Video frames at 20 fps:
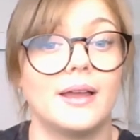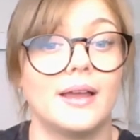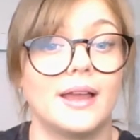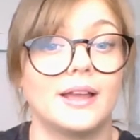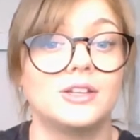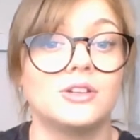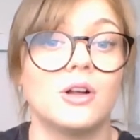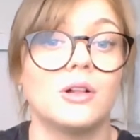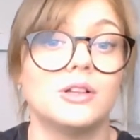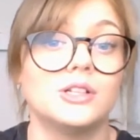
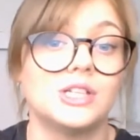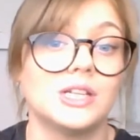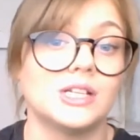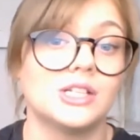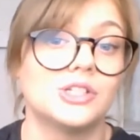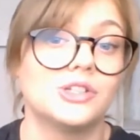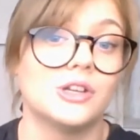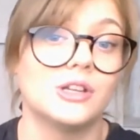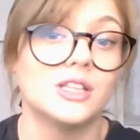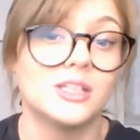acknowledging
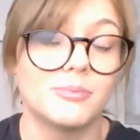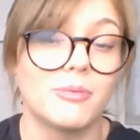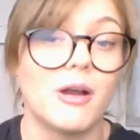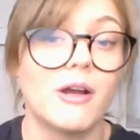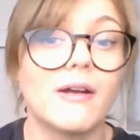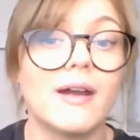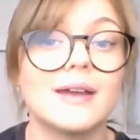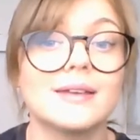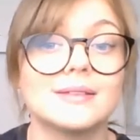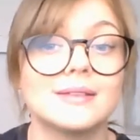students'
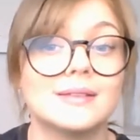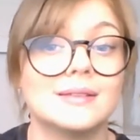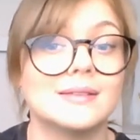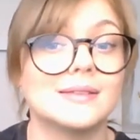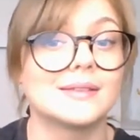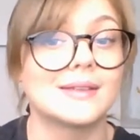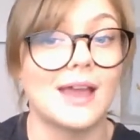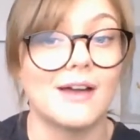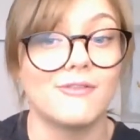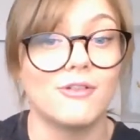progress and
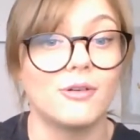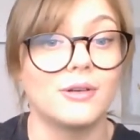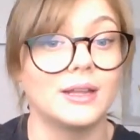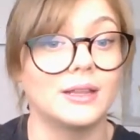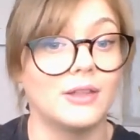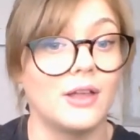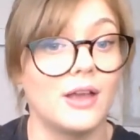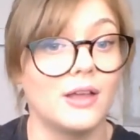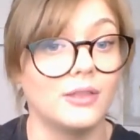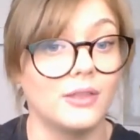scaffolding
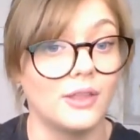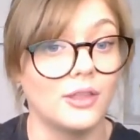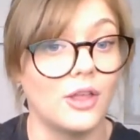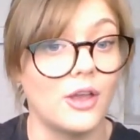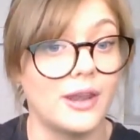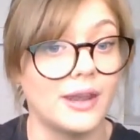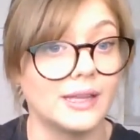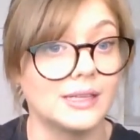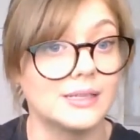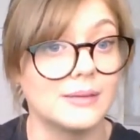the
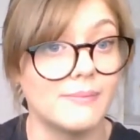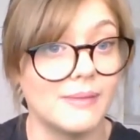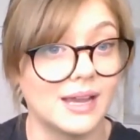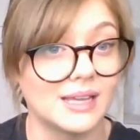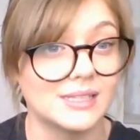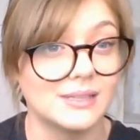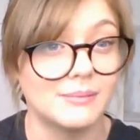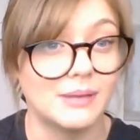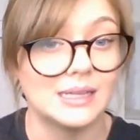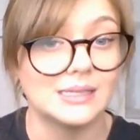learning to
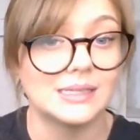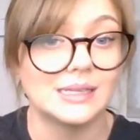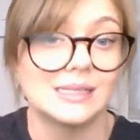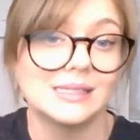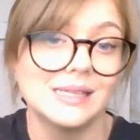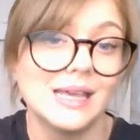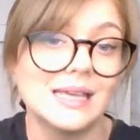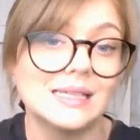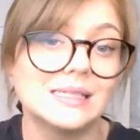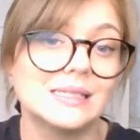maximise
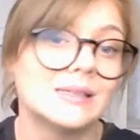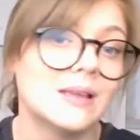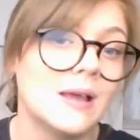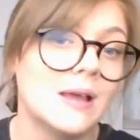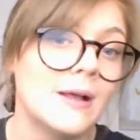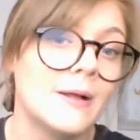success,